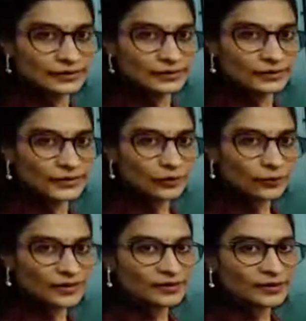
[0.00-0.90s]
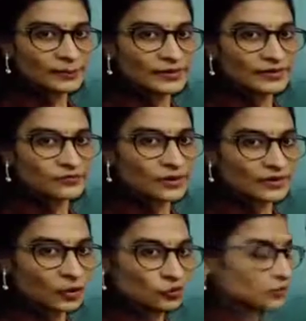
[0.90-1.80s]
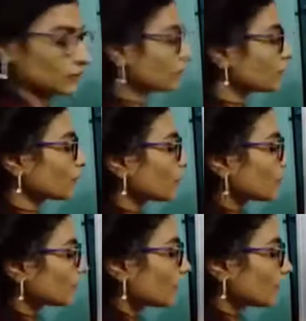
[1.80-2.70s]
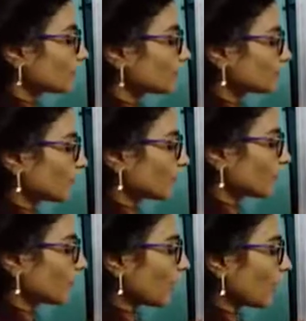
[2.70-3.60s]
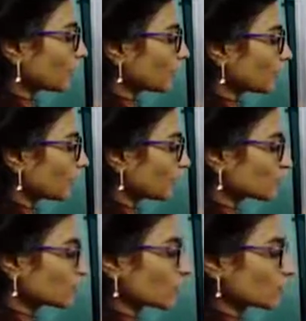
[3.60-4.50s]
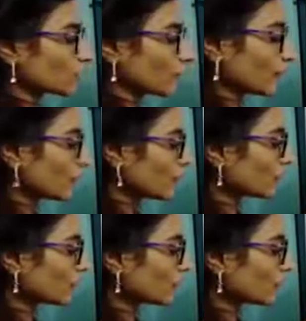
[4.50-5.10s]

denominator place 1000, then that time how it affects on the number?